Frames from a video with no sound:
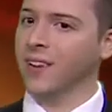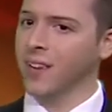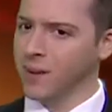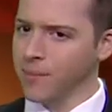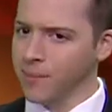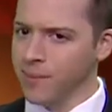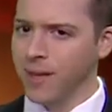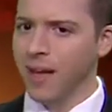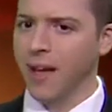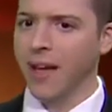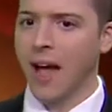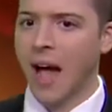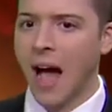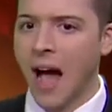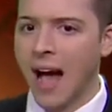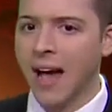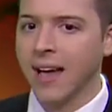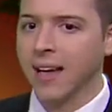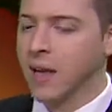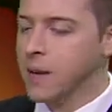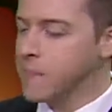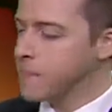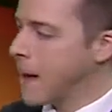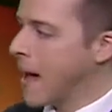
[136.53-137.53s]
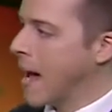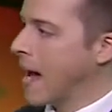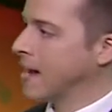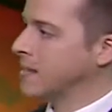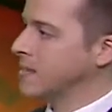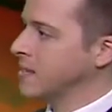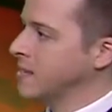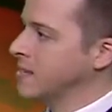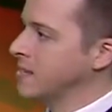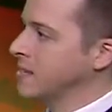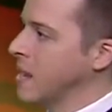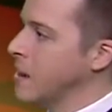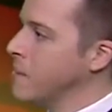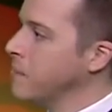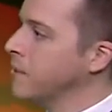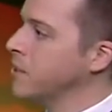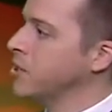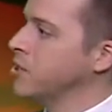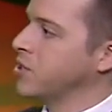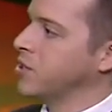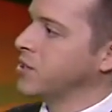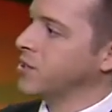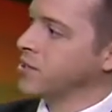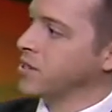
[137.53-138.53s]
Going to be high impact
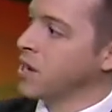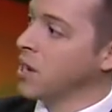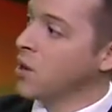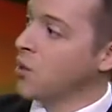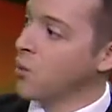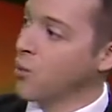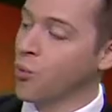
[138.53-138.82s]
temperatures,